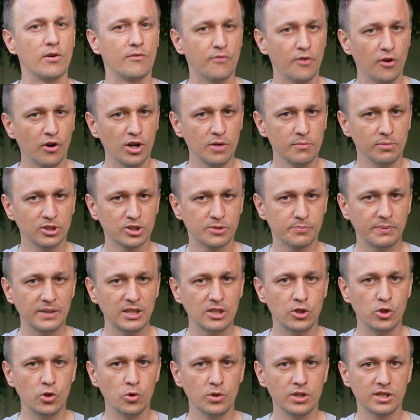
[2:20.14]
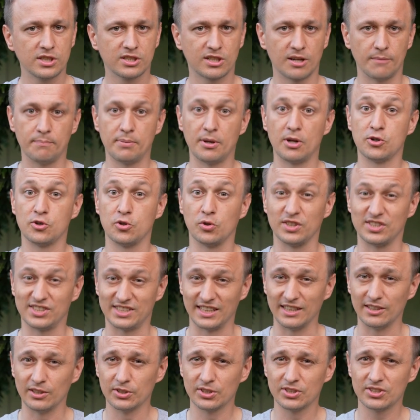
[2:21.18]
a variable speed unit compared to a
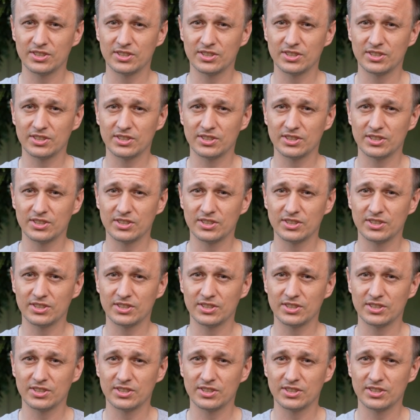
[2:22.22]
single